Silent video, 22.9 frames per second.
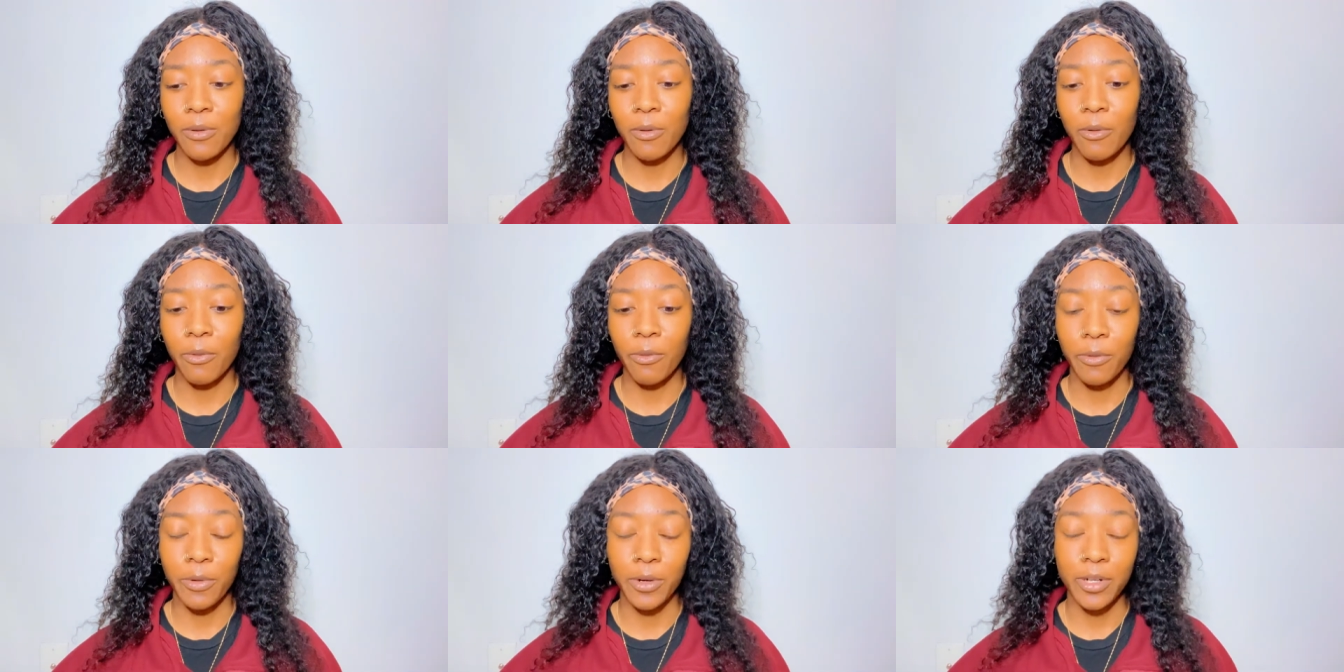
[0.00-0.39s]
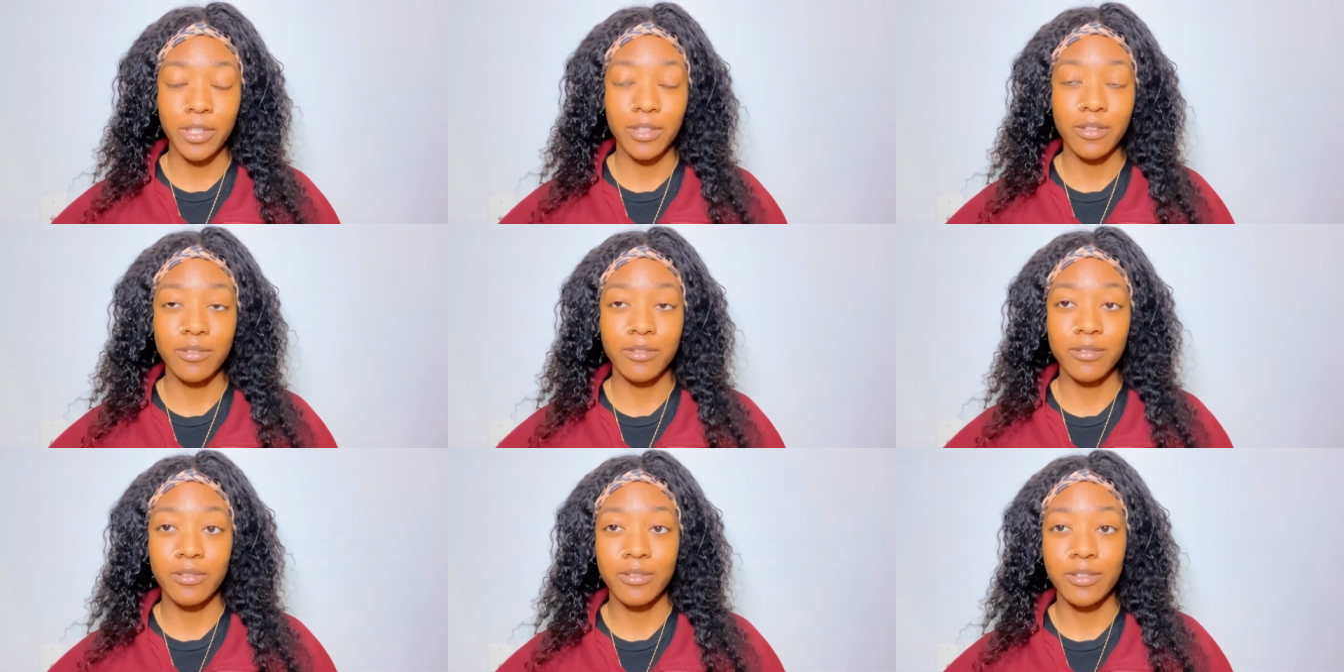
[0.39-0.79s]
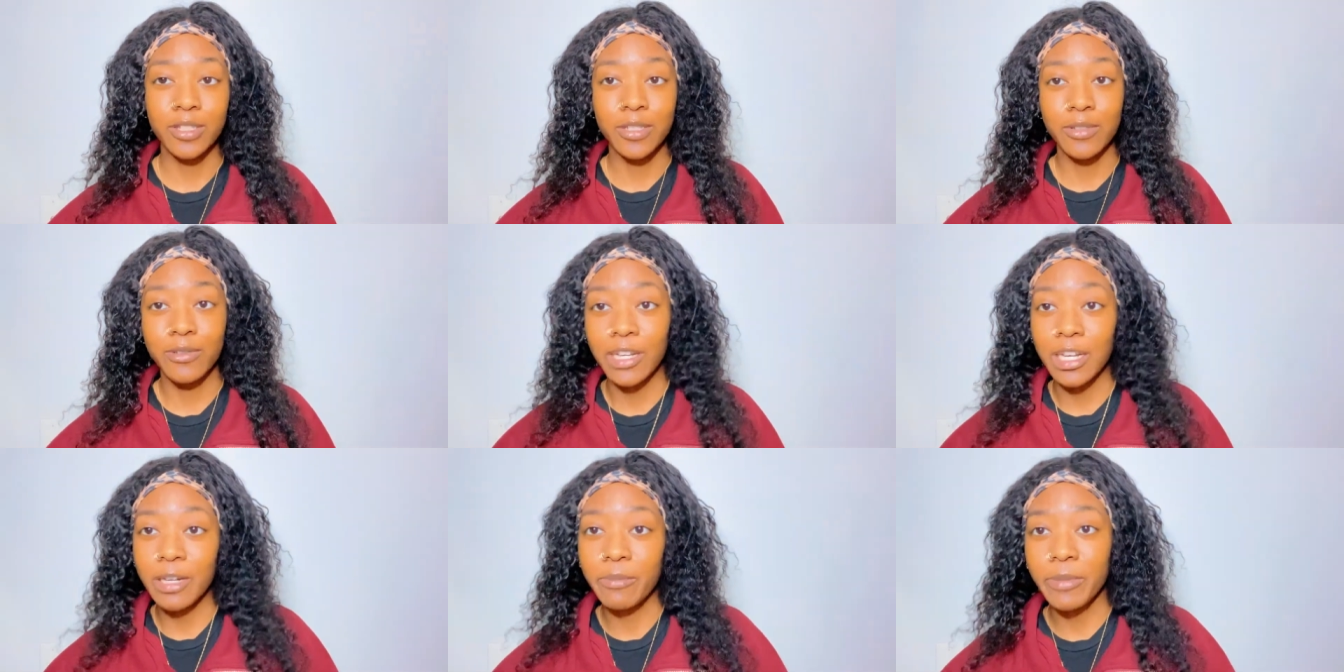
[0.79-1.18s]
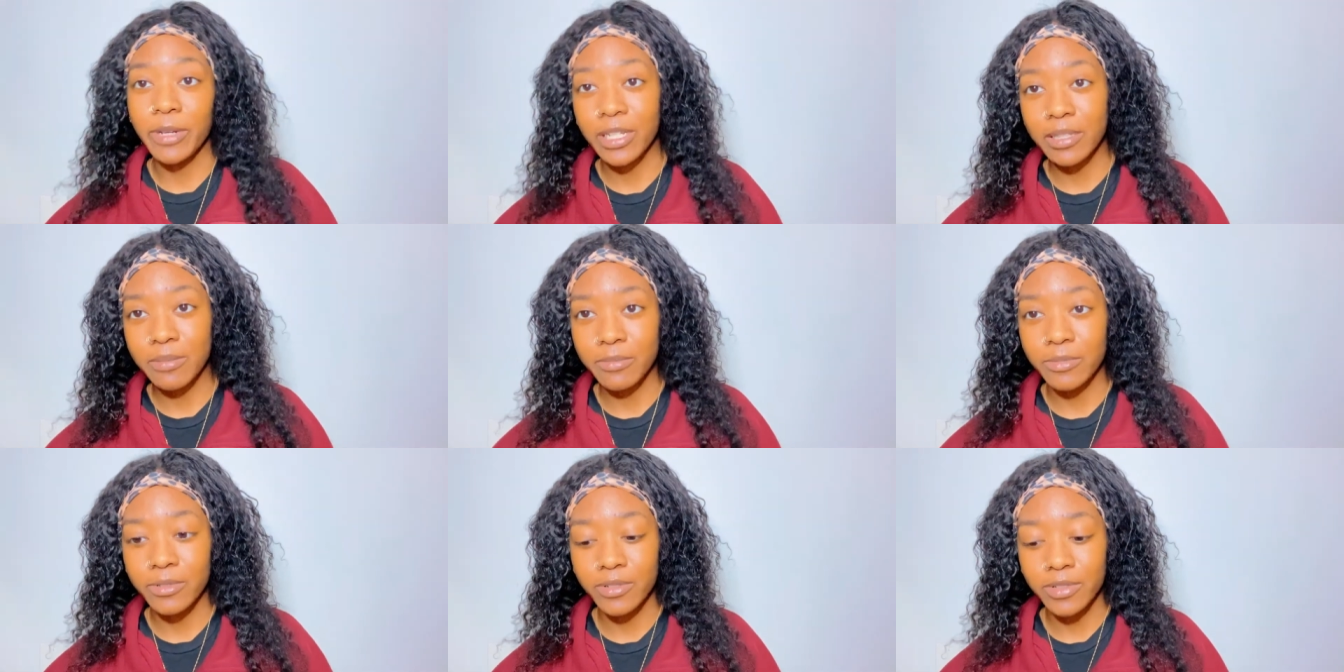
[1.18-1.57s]
want to help
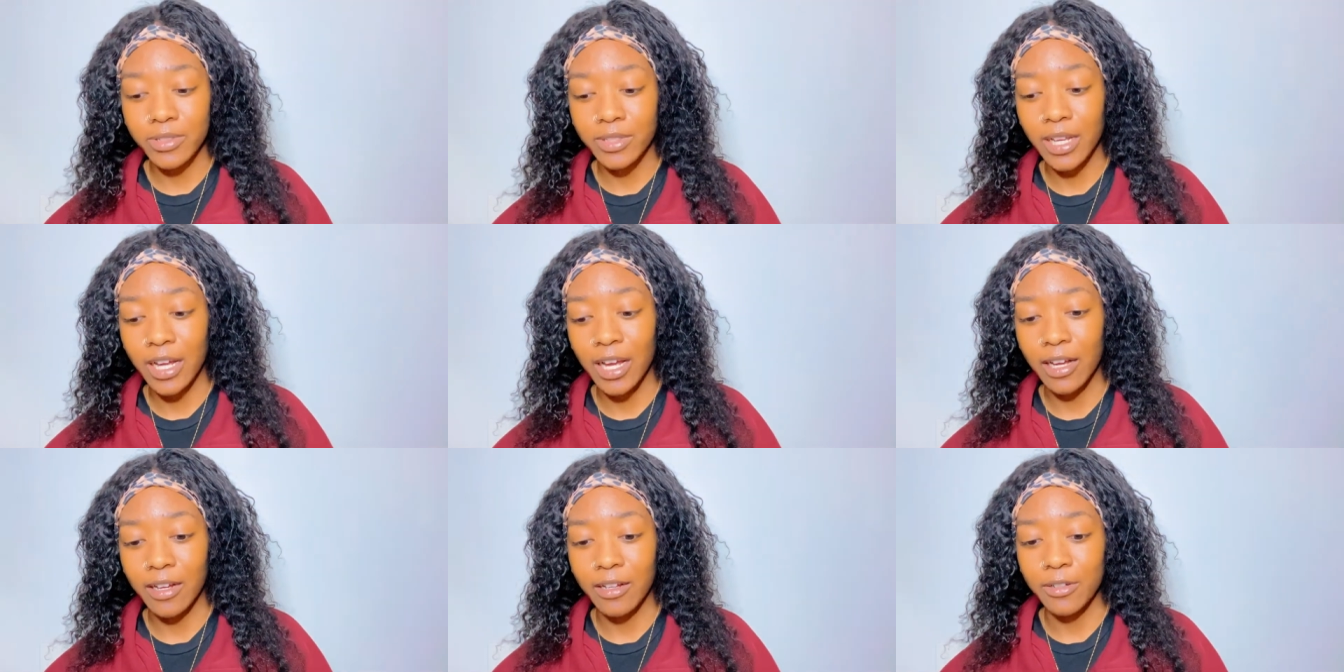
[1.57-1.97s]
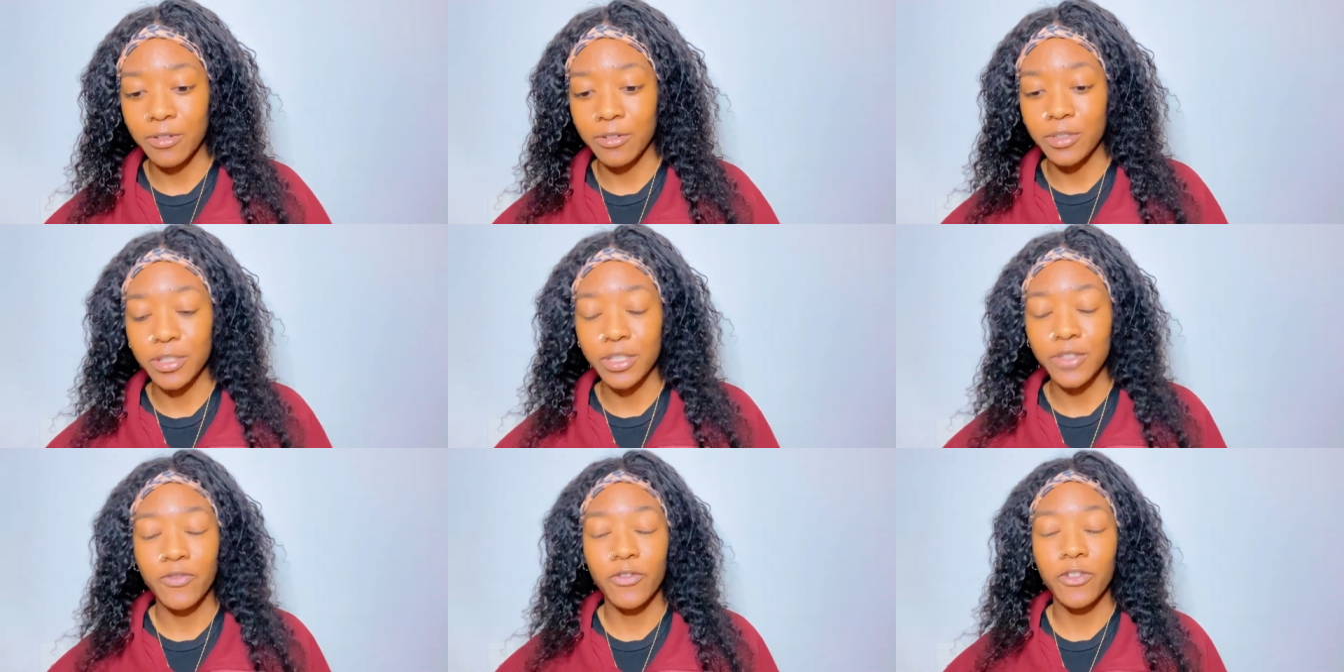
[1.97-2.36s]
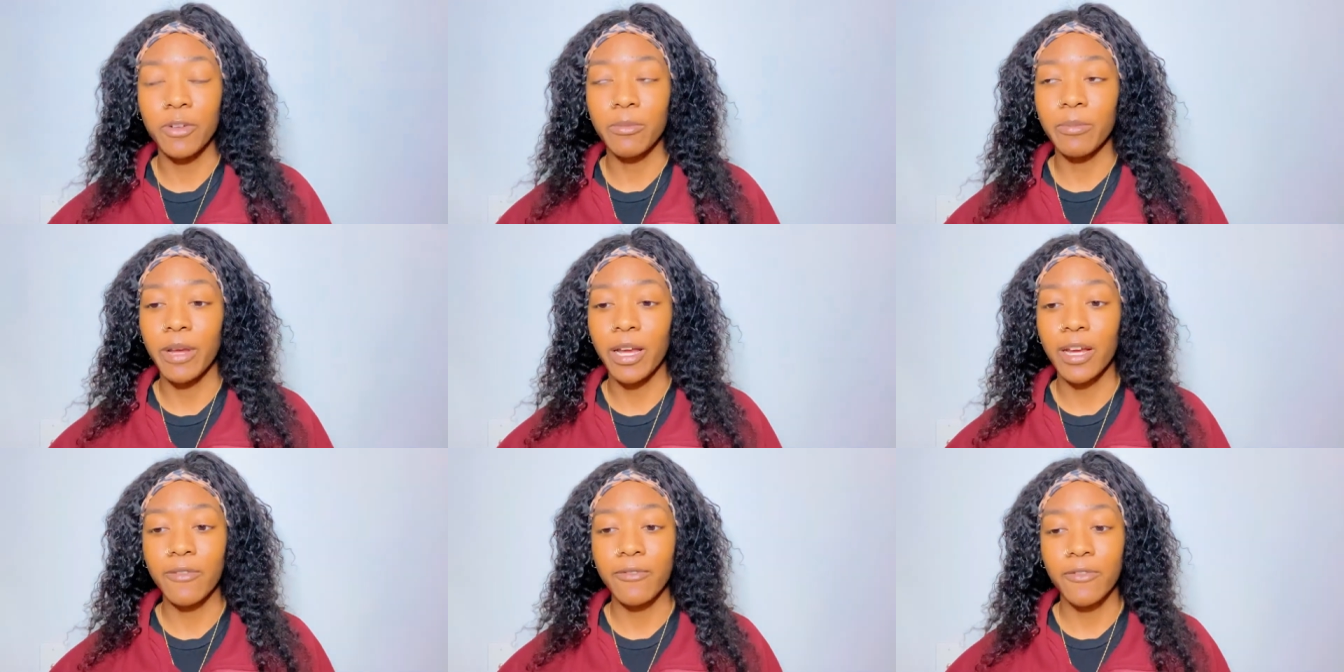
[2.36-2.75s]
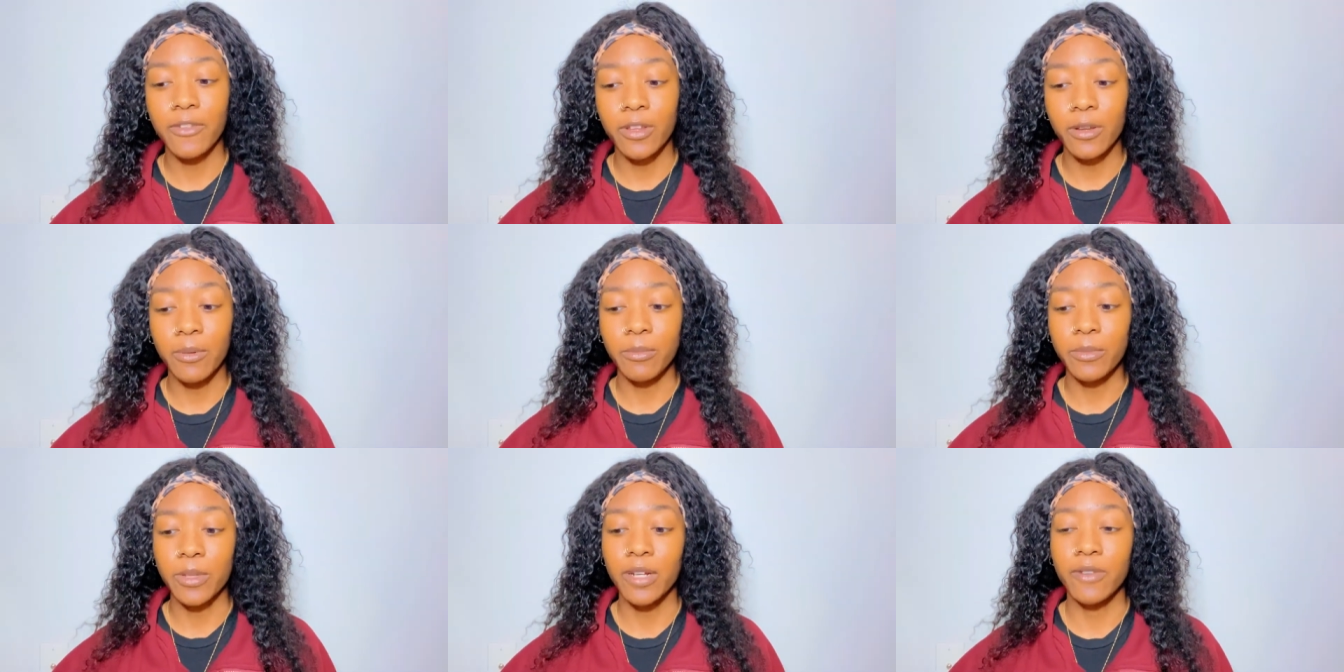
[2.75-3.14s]
animals. I always feel bad for
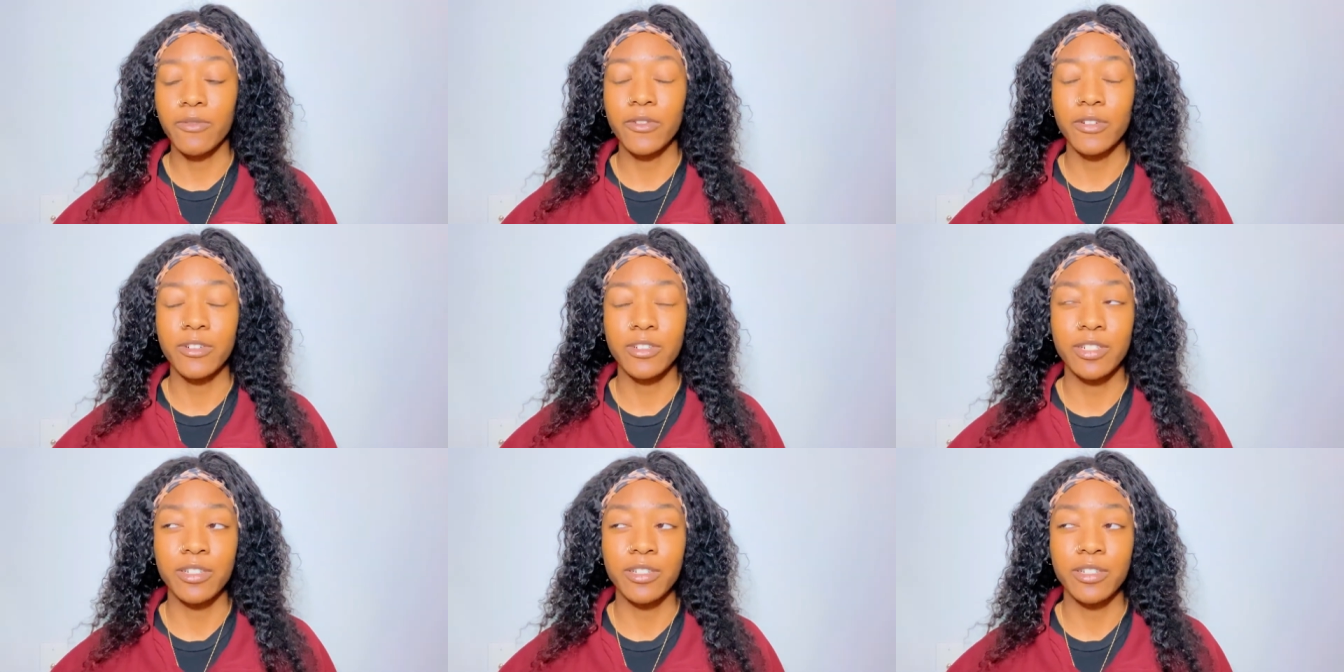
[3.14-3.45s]
them whenever